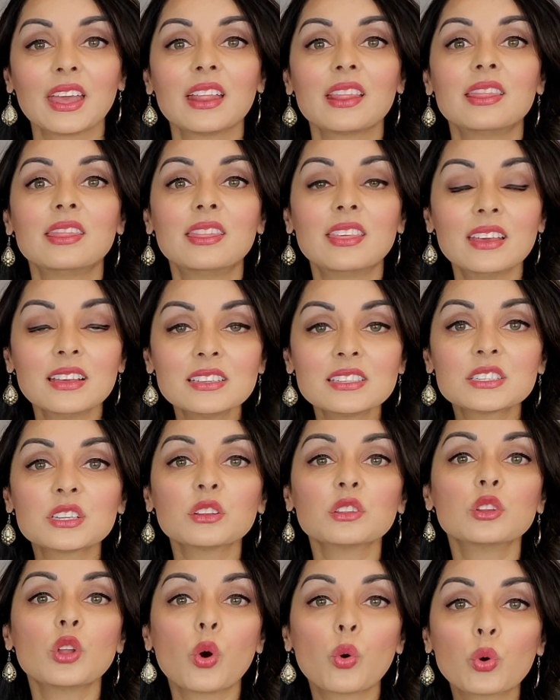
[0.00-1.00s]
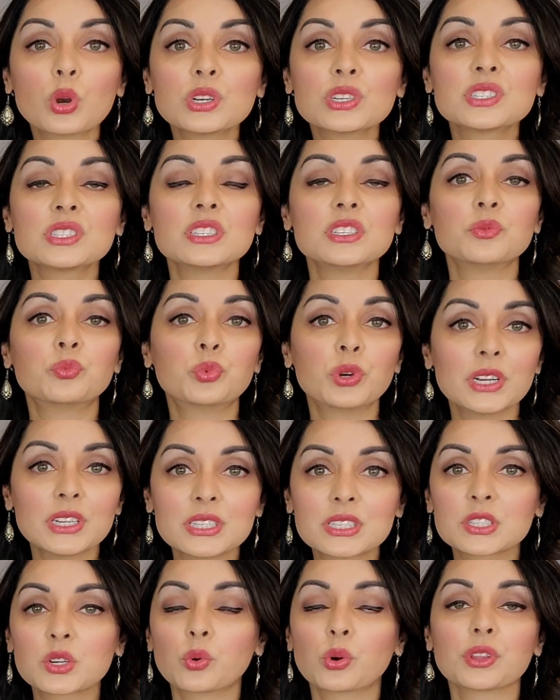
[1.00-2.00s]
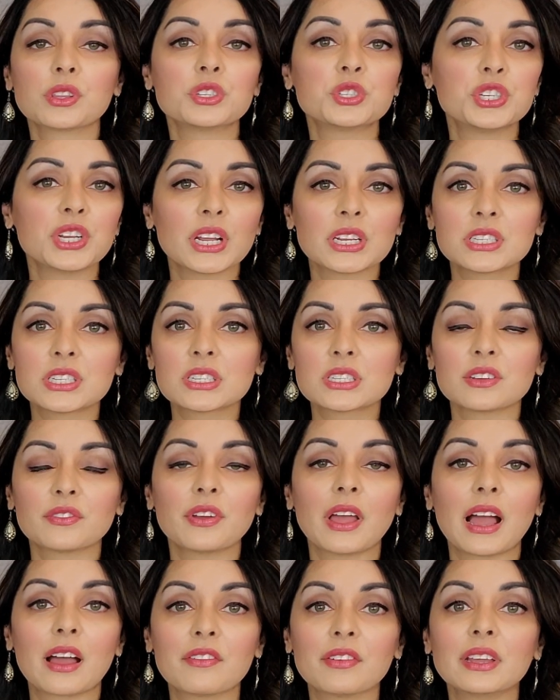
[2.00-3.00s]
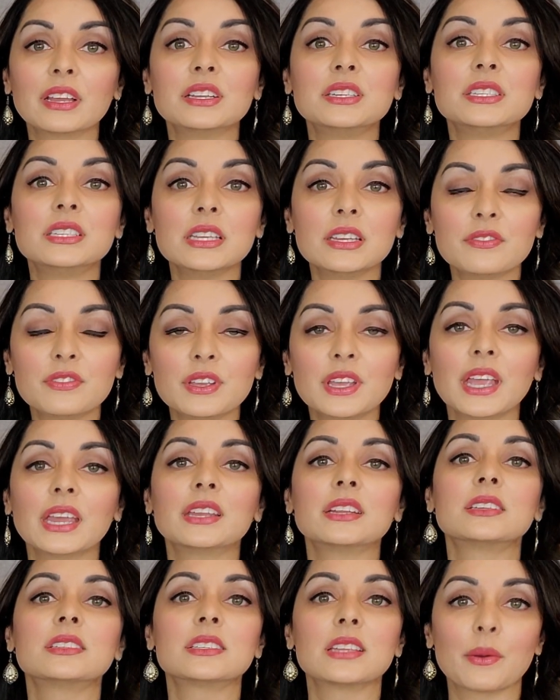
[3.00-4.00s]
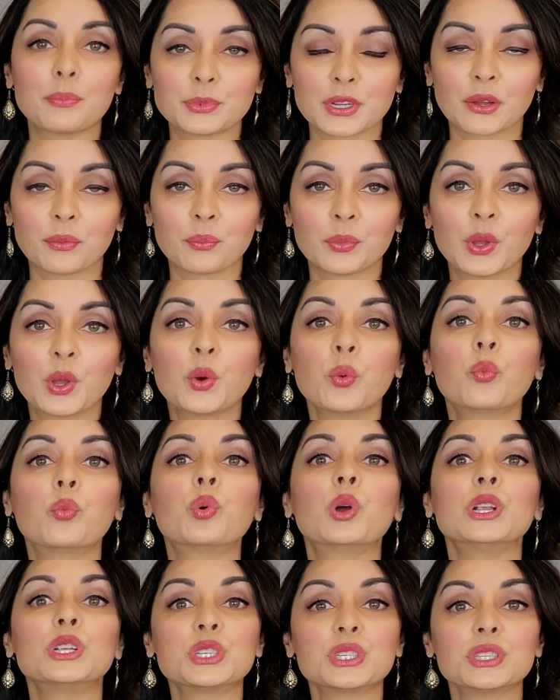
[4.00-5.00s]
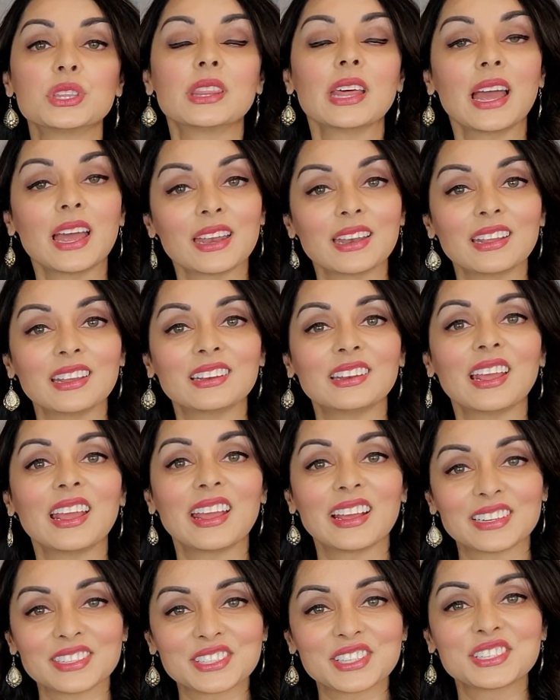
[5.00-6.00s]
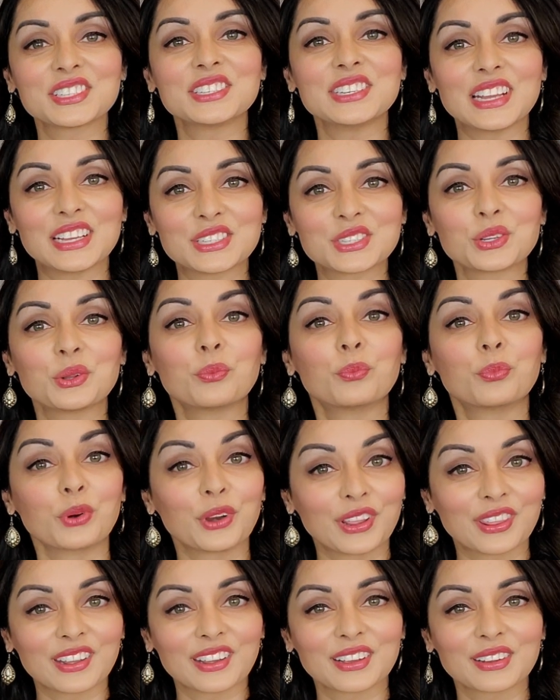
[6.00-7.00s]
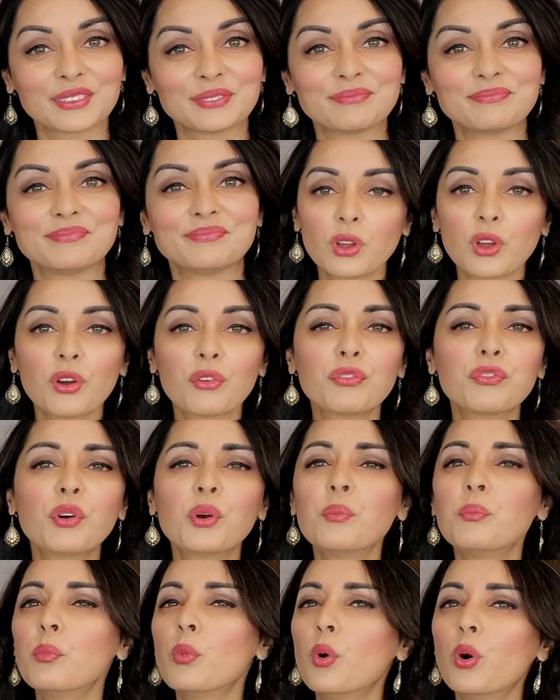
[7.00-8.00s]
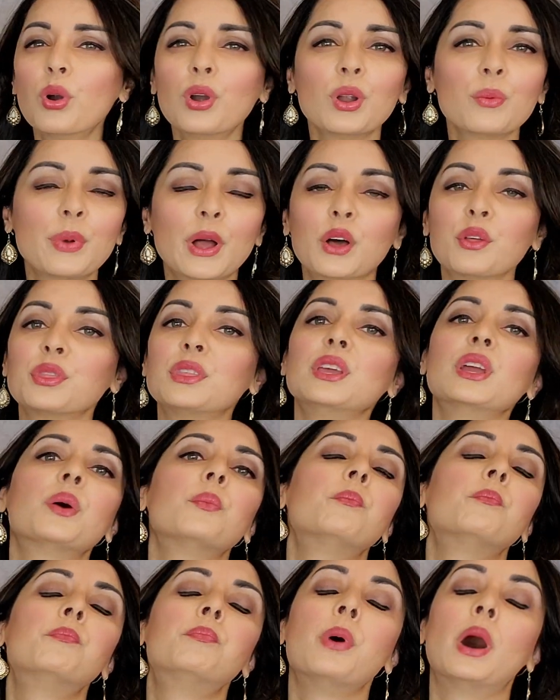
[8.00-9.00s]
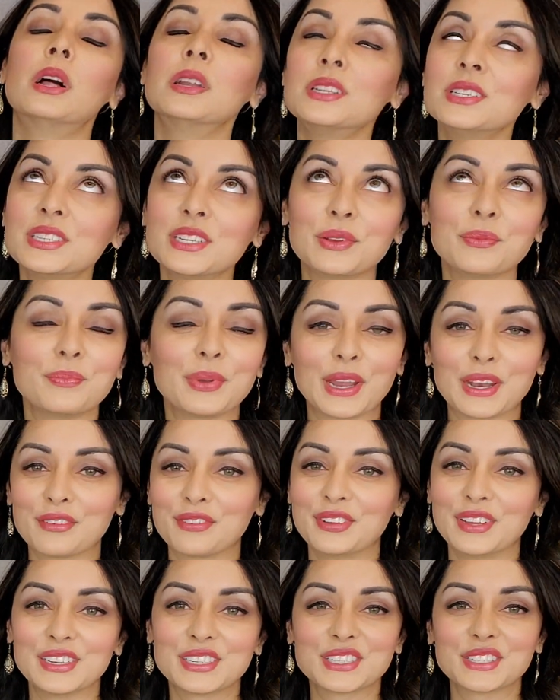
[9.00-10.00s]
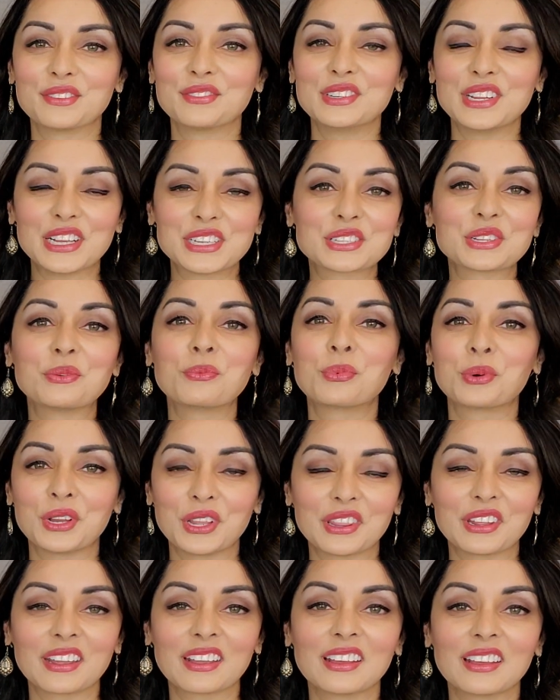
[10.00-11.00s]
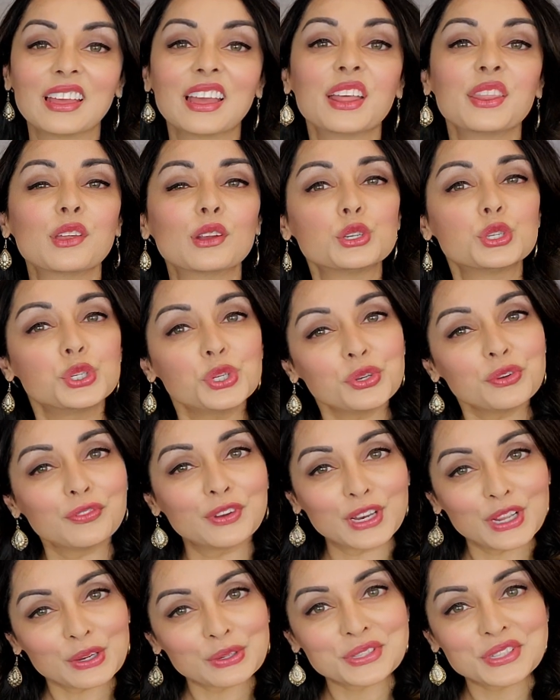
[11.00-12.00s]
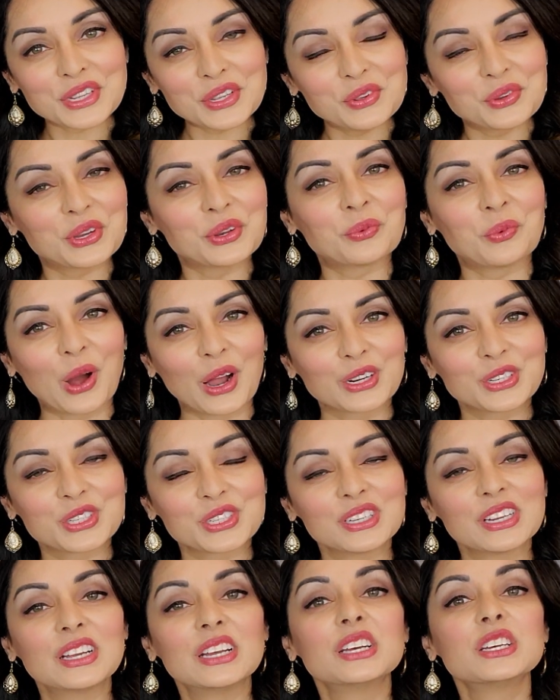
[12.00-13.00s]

This lowers the risk or the chances of having a deviated septum, which then enhances nasal breathing. For more about the abundant benefits of nasal breathing, there are two videos that you can watch.